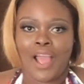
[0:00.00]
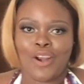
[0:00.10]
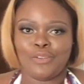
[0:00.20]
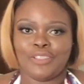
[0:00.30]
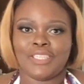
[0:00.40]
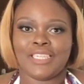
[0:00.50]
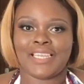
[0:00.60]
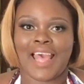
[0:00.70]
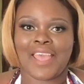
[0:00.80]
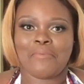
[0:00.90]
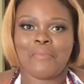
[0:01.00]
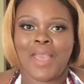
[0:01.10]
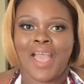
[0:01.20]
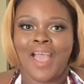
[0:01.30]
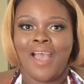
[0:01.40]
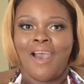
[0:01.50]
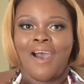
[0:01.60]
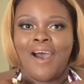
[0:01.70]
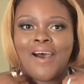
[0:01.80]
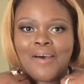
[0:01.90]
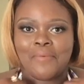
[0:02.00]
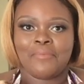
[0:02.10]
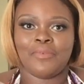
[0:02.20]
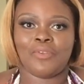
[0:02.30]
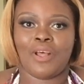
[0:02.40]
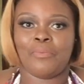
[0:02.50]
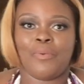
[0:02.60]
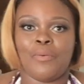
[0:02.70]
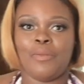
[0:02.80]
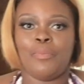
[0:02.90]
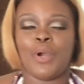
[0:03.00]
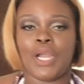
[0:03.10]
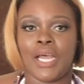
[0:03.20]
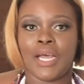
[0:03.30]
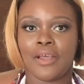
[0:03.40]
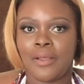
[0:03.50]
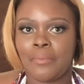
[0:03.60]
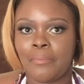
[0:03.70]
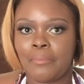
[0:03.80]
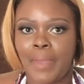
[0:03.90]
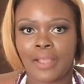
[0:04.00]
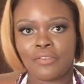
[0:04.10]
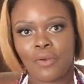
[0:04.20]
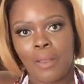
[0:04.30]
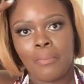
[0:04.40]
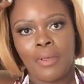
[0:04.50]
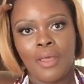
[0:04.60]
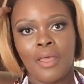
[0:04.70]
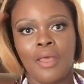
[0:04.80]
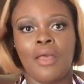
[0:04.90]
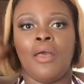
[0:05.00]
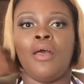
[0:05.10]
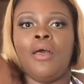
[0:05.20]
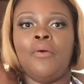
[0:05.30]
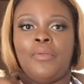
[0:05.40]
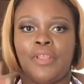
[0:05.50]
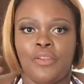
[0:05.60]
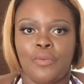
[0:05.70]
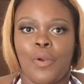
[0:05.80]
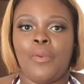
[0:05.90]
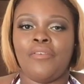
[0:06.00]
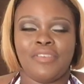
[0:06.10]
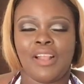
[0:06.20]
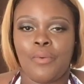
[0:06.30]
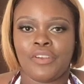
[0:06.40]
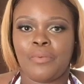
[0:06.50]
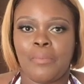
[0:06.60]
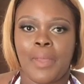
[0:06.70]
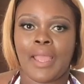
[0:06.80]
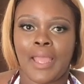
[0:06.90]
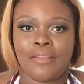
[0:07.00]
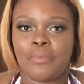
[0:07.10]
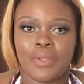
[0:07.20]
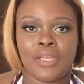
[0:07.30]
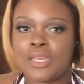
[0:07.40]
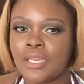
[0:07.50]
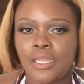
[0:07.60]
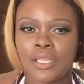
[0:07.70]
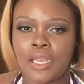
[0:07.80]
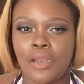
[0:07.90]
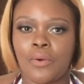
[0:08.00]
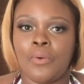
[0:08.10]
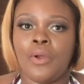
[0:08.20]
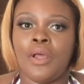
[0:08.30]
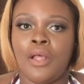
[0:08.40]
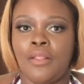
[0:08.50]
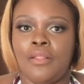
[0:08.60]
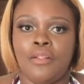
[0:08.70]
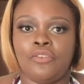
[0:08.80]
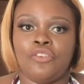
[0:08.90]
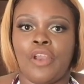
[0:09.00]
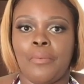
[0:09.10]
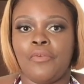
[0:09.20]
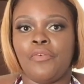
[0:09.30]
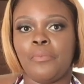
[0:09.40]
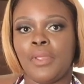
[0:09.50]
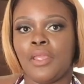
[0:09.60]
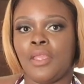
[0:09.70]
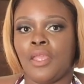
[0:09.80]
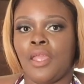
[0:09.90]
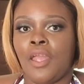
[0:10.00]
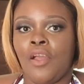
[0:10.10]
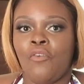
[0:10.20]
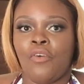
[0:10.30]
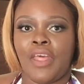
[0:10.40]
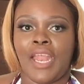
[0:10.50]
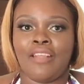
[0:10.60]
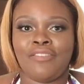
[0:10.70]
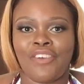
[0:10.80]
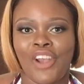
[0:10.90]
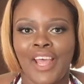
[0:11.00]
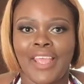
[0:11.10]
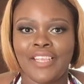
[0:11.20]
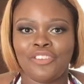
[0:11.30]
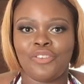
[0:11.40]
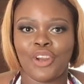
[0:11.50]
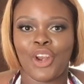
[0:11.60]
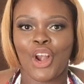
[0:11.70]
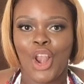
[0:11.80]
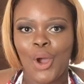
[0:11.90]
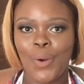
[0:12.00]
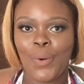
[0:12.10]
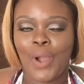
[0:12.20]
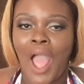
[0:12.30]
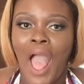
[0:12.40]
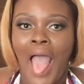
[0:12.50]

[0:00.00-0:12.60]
Closer to the time. So I'll probably book a back scrub when they do it. Probably obviously I wash my back, guys, but you know, then they'll just scrub it for me. For that extra glow.